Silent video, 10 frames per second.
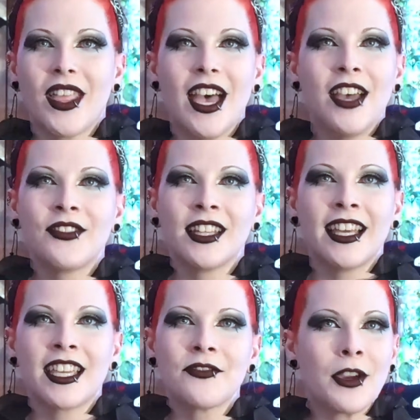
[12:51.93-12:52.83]
I feel
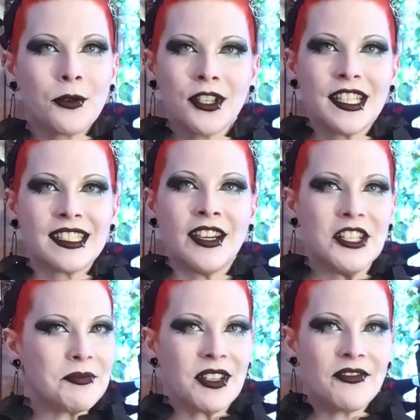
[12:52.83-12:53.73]
like if I wore this out,
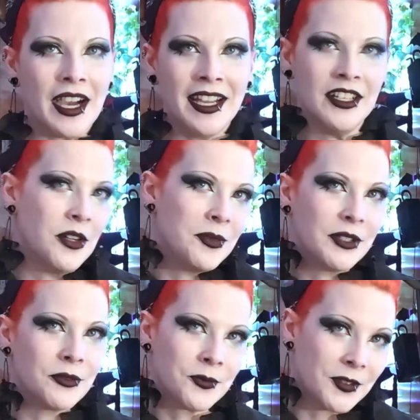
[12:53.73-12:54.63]
it'd be fine. Nobody
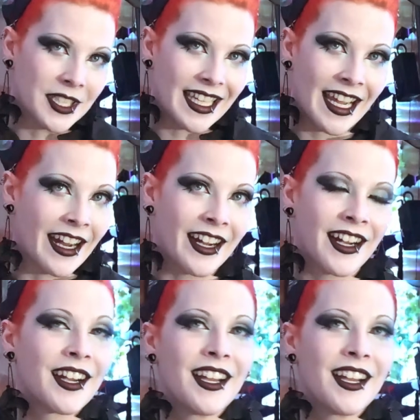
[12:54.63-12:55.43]
would really care.